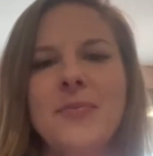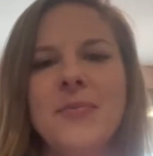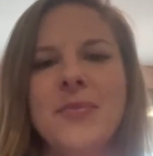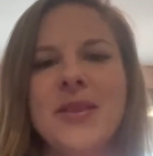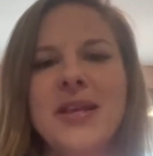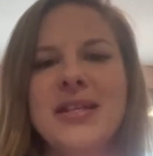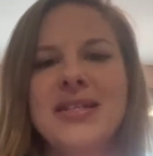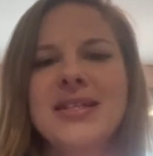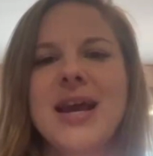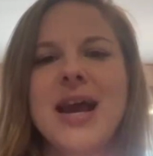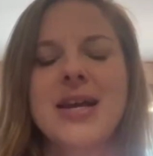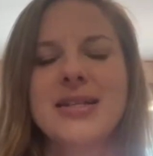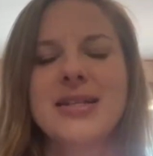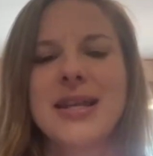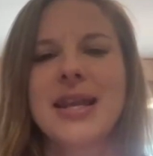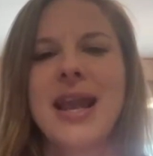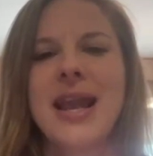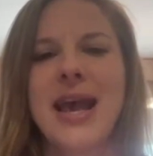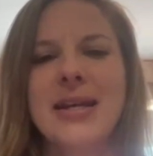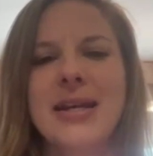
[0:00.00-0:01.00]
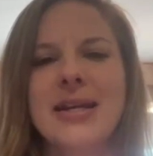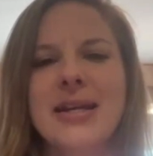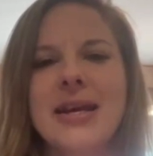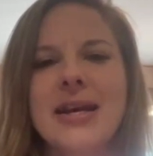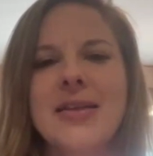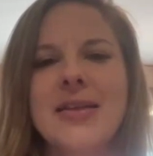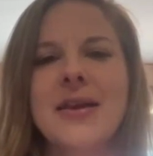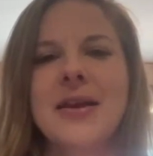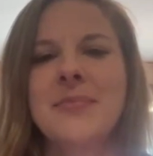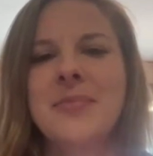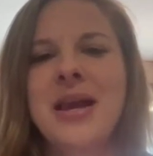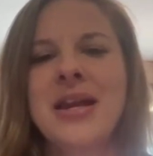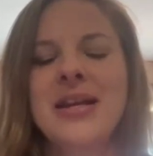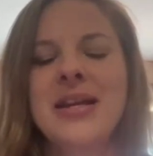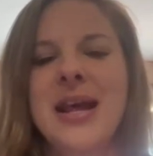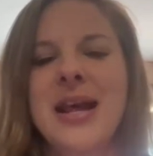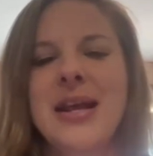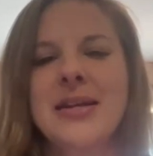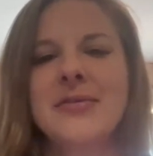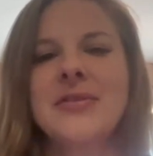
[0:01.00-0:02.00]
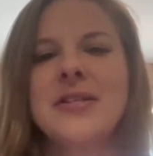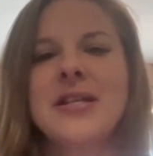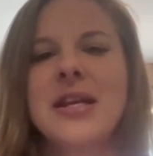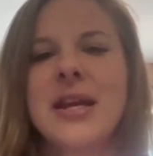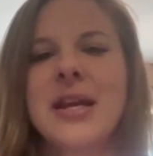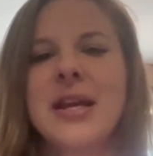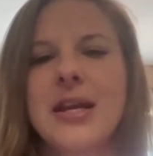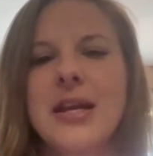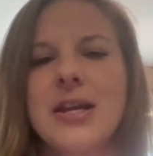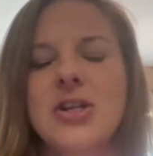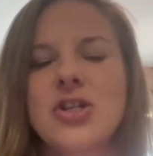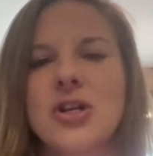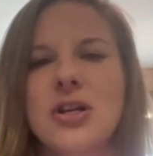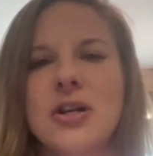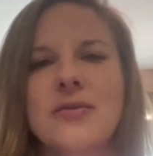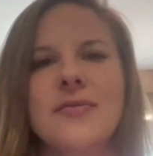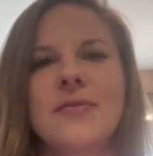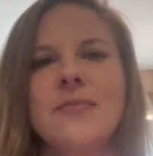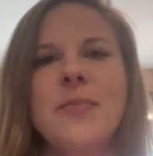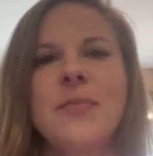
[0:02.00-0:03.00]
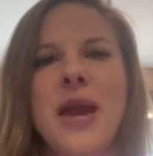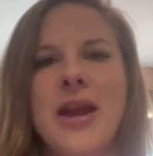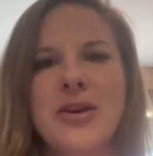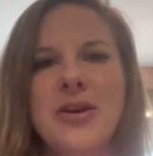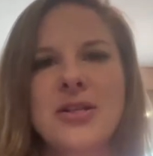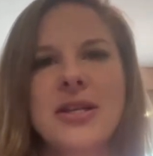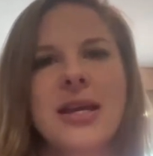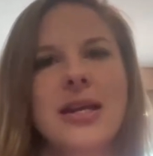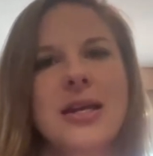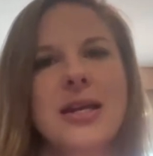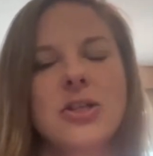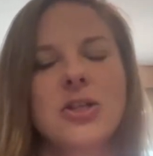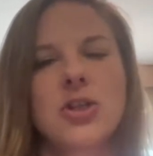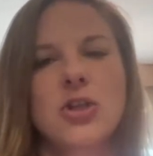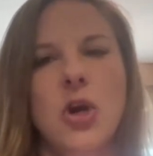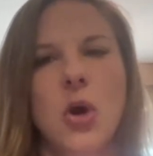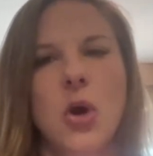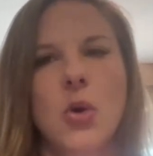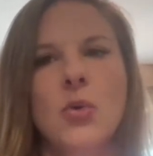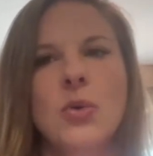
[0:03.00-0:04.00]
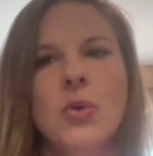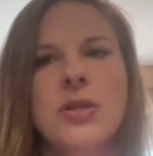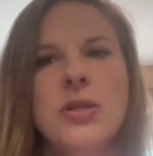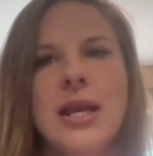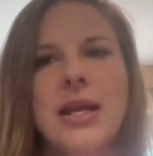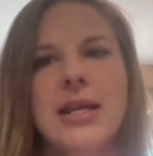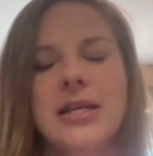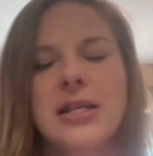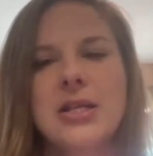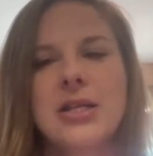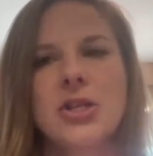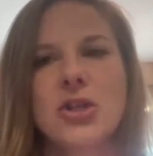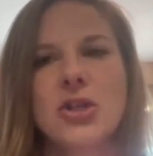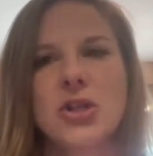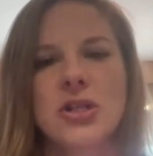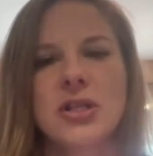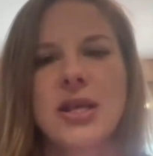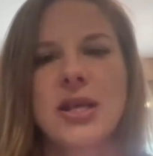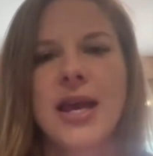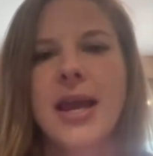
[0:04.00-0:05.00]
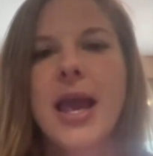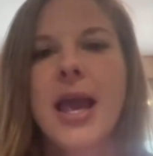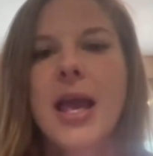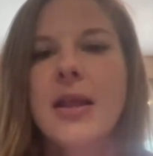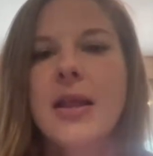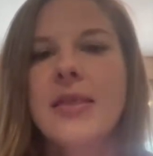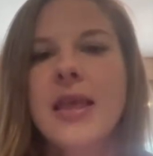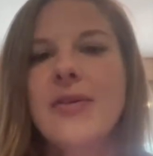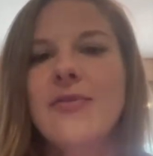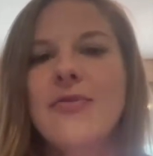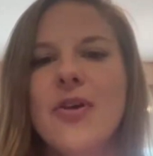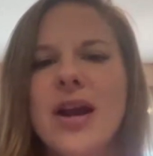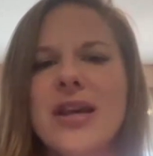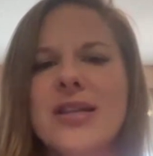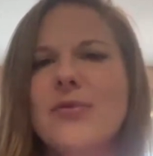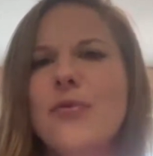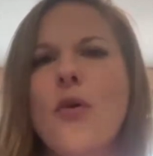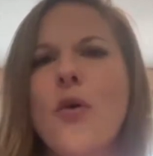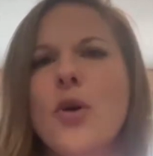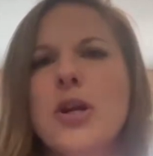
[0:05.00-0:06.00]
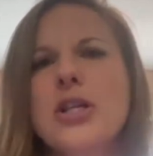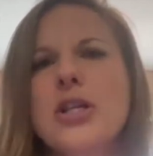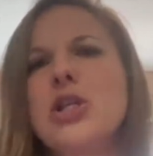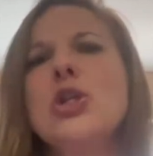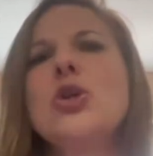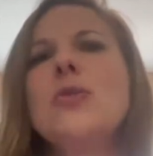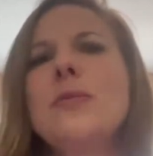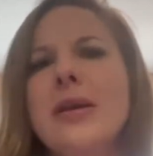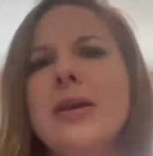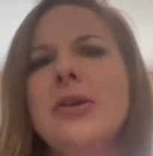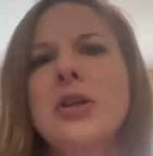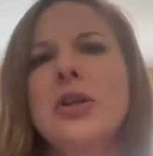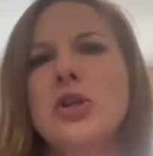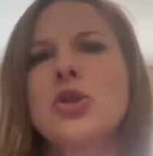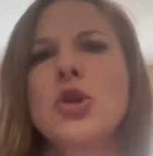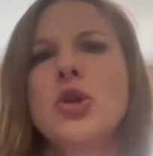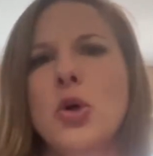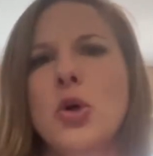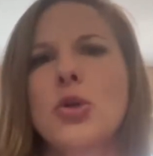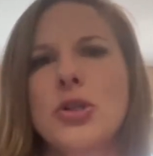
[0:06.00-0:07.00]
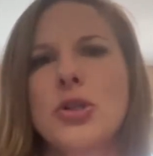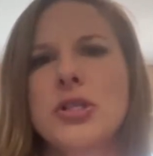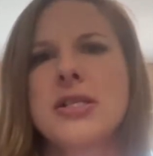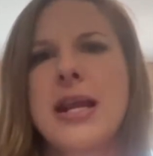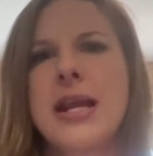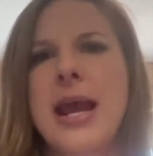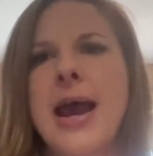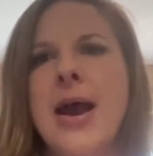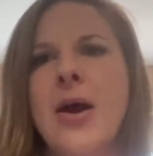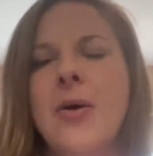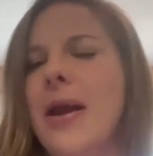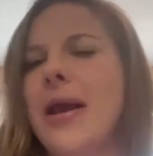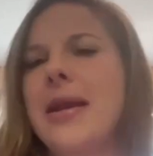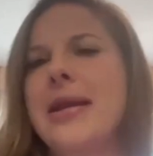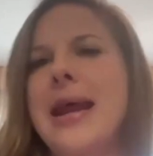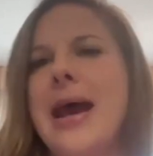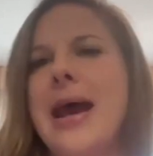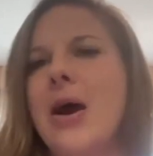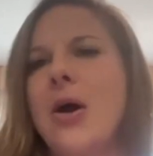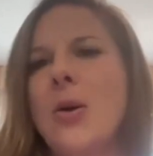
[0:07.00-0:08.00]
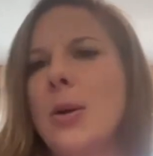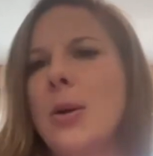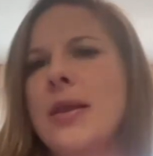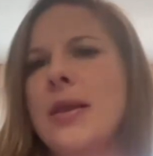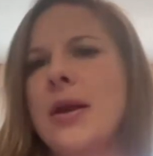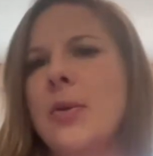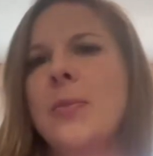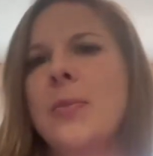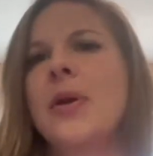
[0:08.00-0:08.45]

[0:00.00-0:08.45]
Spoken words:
these guys in Canada that made an NFT connection of bears getting stoned. And it's just like they've raised $42 million now. And now they're